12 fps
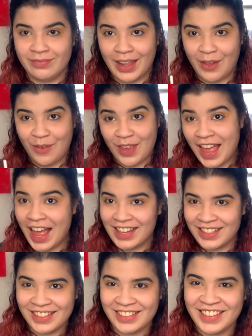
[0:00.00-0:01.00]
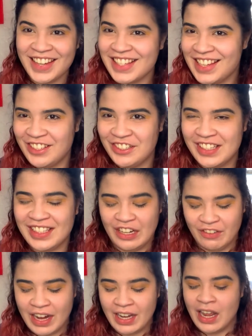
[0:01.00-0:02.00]
Now that is interesting,
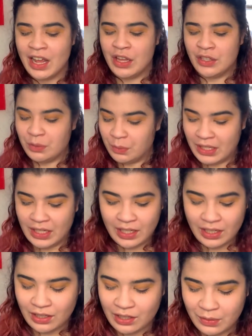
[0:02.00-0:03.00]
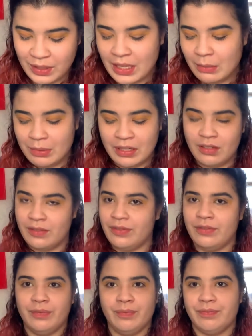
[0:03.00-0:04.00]
right? So we, you know, get a bit of
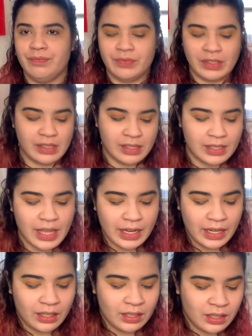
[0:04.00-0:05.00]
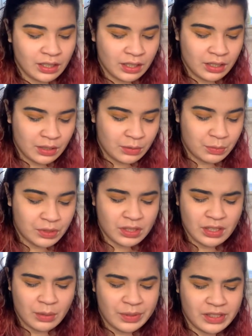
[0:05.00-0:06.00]
setting, which
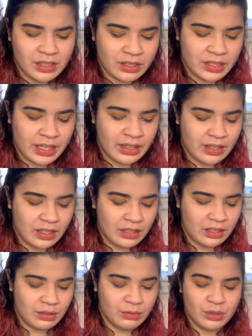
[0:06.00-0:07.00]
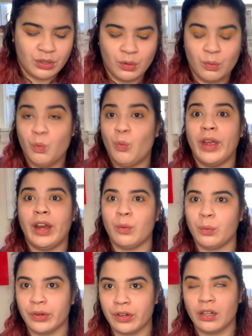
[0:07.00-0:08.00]
is always good, I think, you know, to know where
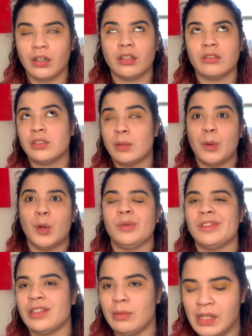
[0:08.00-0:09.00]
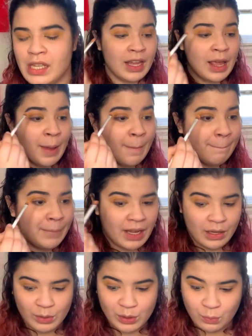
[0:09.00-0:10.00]
we're supposed to be.
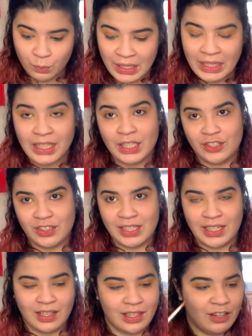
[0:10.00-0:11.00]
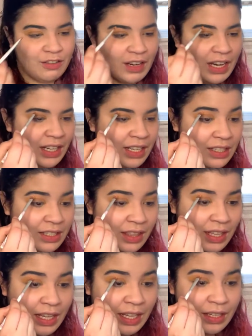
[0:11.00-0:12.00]
But what's really interesting here, right, is
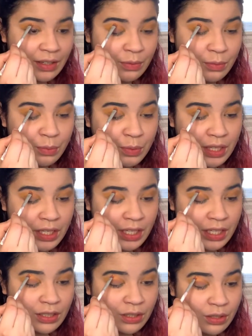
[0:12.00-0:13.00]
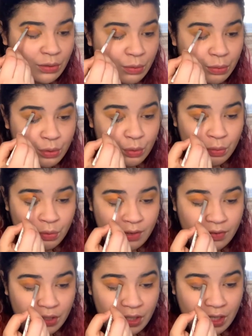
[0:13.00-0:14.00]
that we get to know who two
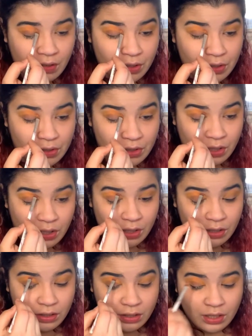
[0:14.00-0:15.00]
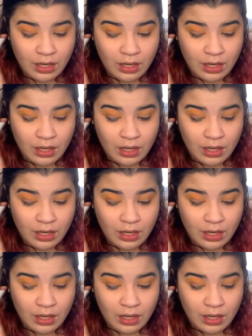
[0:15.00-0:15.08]
of our characters are.